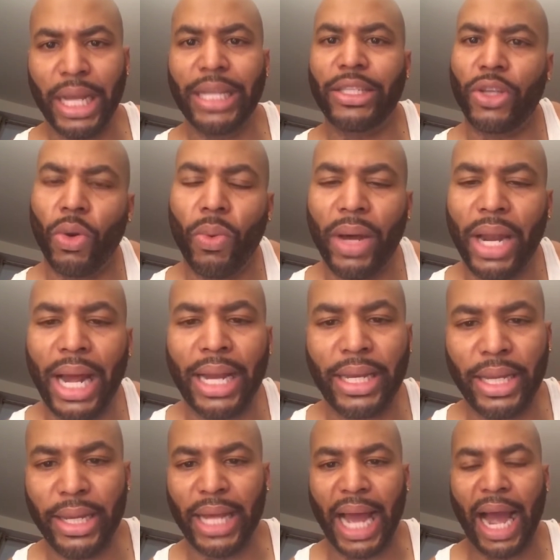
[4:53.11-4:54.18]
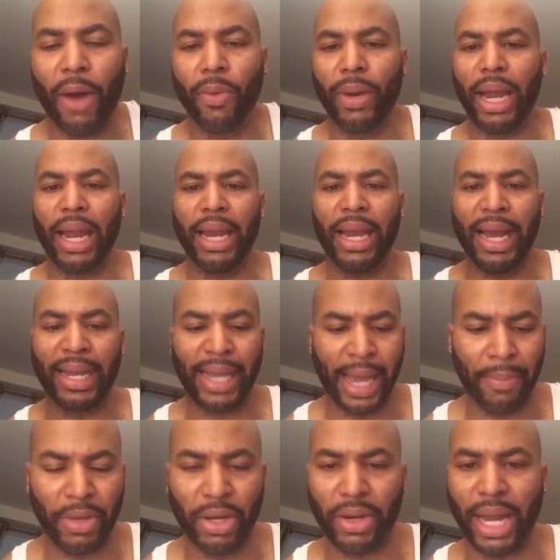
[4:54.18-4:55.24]
And so what I did, I went out and I
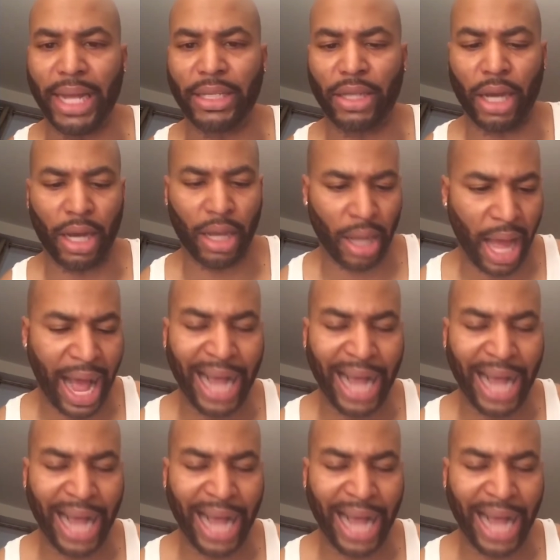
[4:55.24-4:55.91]
got me a nice car.